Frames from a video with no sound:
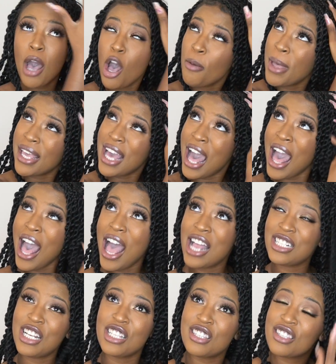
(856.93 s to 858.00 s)
Oh my
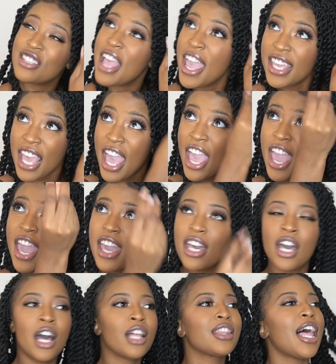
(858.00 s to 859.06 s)
gosh, it's sticky.